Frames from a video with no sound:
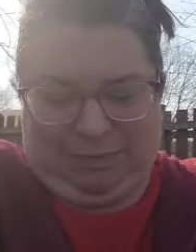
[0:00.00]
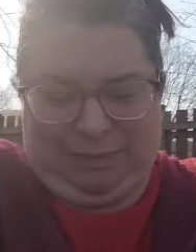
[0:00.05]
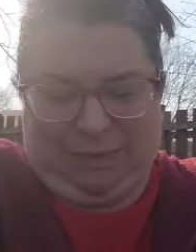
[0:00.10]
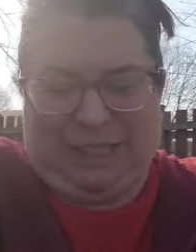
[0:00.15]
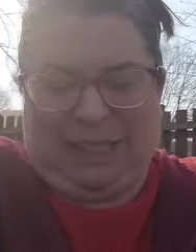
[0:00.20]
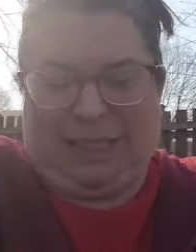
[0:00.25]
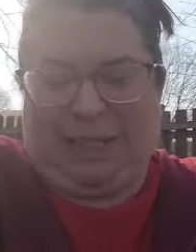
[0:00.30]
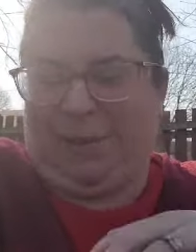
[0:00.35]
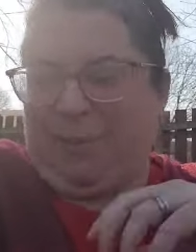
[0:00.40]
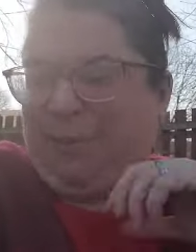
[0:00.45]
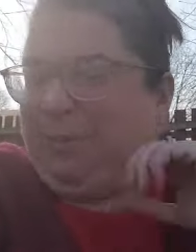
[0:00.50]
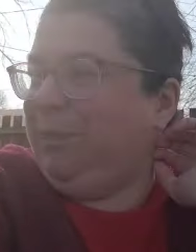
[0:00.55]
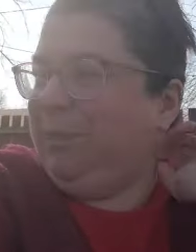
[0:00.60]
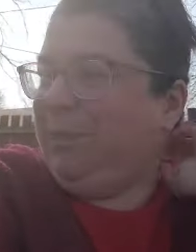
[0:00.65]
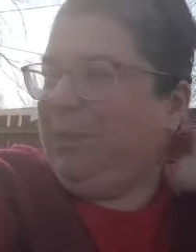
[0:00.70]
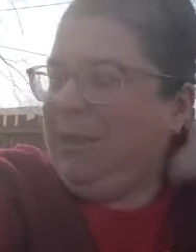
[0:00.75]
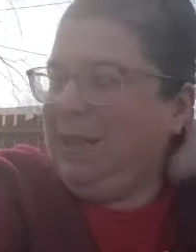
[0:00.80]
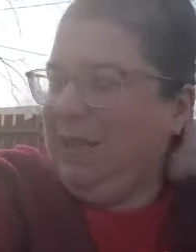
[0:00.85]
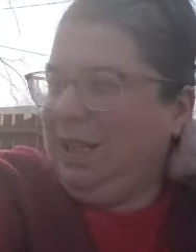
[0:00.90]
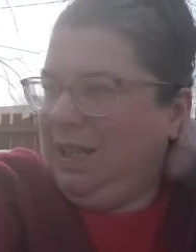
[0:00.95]
So
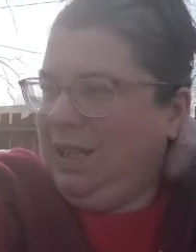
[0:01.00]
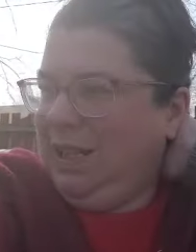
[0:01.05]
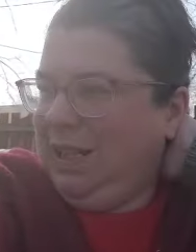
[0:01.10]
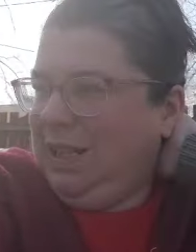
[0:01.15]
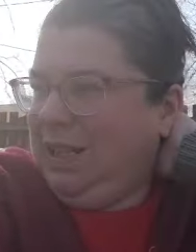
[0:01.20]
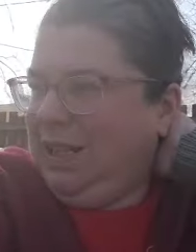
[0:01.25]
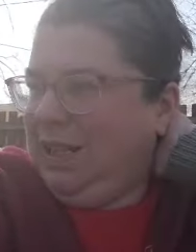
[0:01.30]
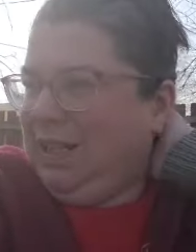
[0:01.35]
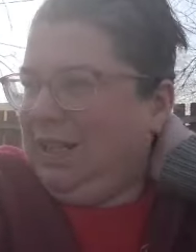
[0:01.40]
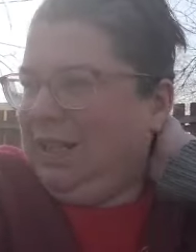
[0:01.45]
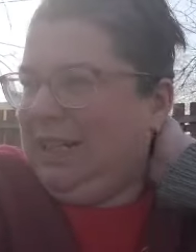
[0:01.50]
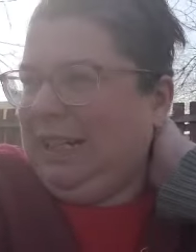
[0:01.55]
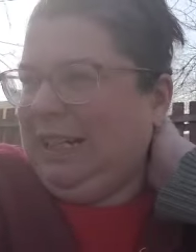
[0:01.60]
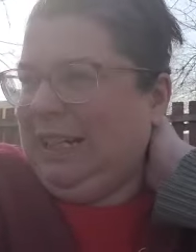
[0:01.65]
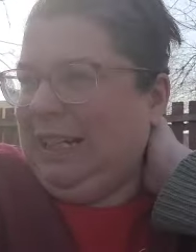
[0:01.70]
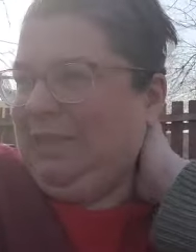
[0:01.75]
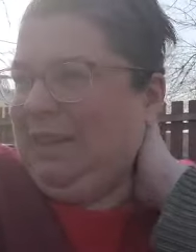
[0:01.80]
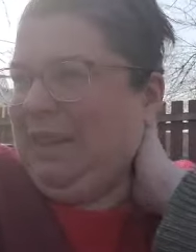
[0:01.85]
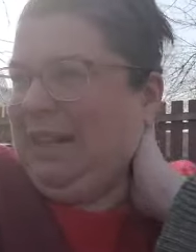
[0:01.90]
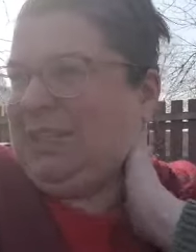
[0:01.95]

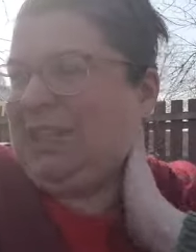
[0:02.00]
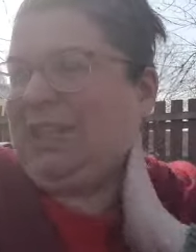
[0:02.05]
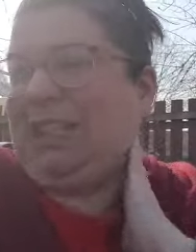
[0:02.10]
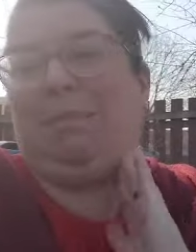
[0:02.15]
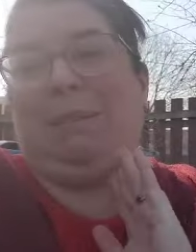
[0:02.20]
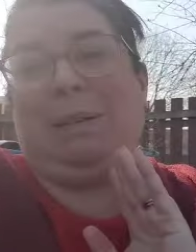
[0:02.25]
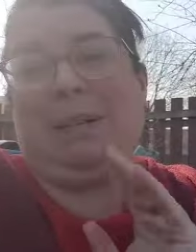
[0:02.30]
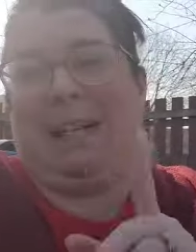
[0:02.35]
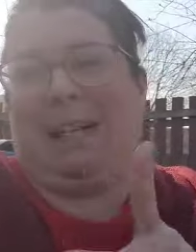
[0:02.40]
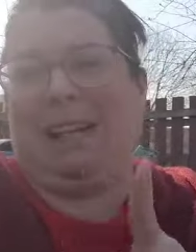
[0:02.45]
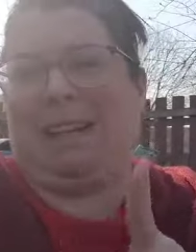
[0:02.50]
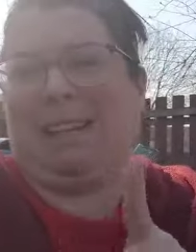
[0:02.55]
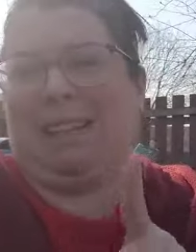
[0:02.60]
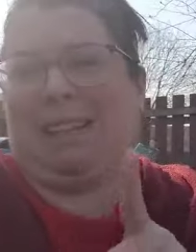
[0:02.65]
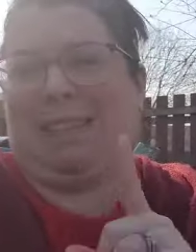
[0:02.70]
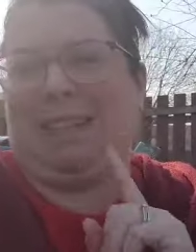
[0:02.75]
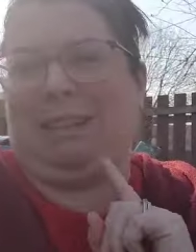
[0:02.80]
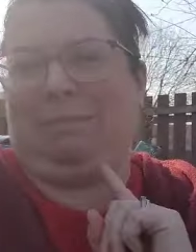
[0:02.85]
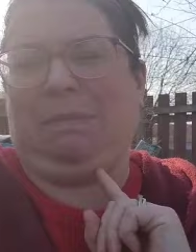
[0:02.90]
anyway, so that'll be next.